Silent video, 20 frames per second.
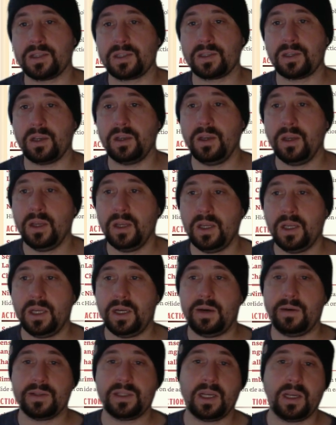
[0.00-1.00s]
So
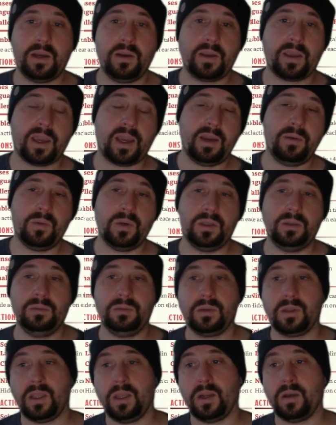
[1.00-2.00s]
I was like, okay,
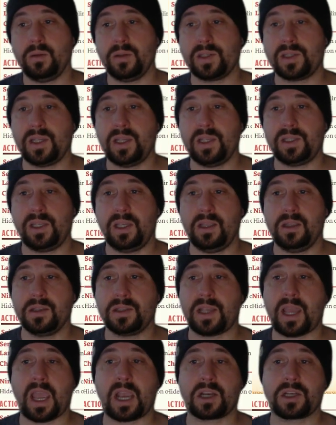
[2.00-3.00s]
well, you know, it says here
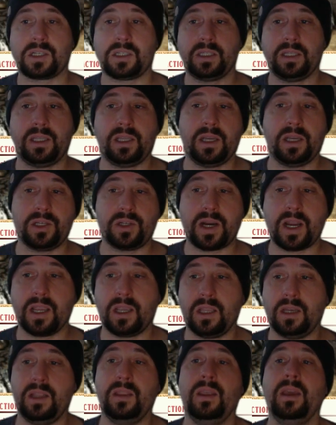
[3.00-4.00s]
there's actually a
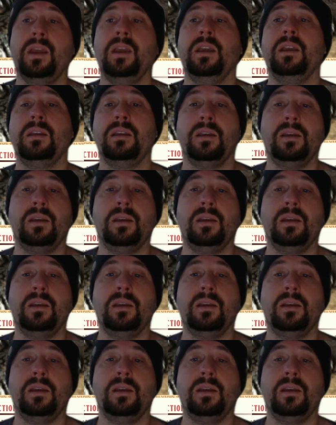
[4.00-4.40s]
dragon in there.